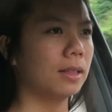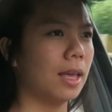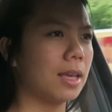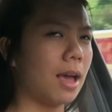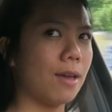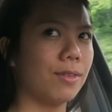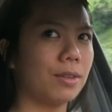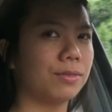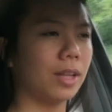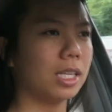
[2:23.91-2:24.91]
like I
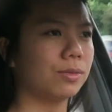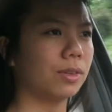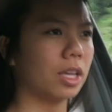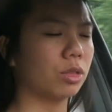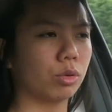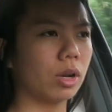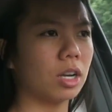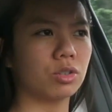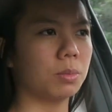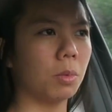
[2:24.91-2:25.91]
found flights for like
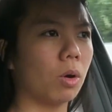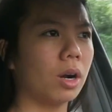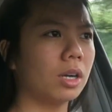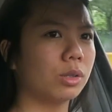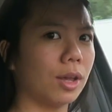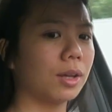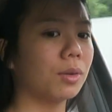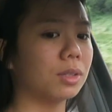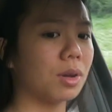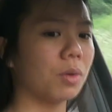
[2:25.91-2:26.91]
300 more so I can
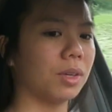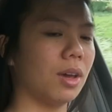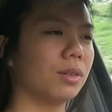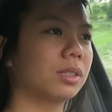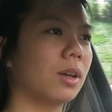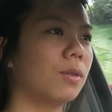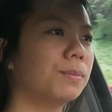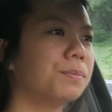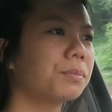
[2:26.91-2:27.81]
go to Tokyo so